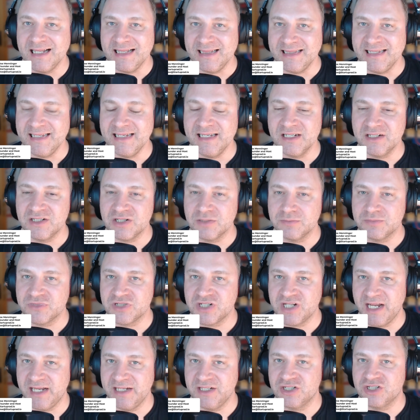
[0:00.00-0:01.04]
Leadership
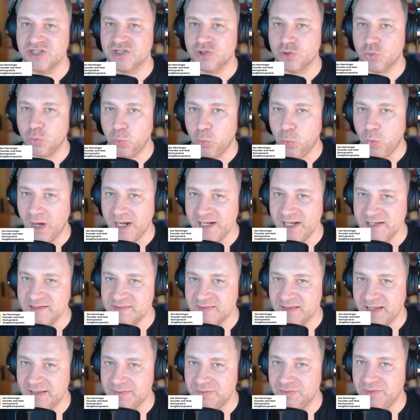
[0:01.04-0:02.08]
changed twice,
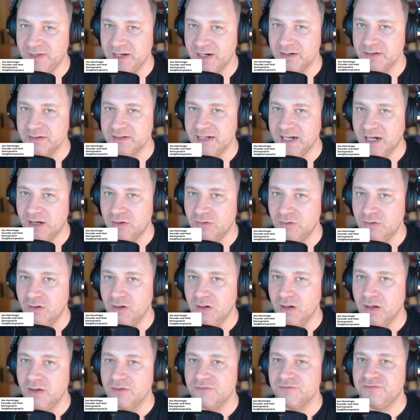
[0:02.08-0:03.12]
and they're now
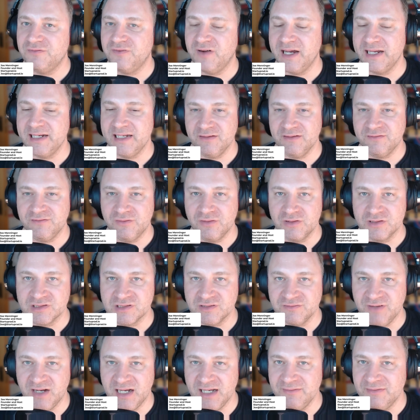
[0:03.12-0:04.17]
fighting for
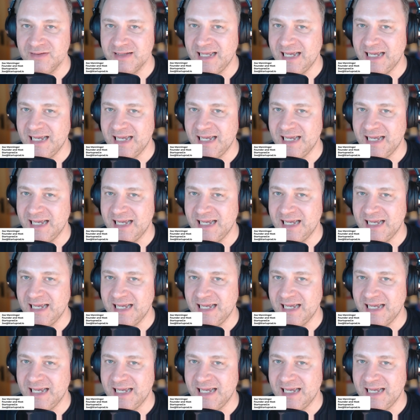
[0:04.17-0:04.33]
survival.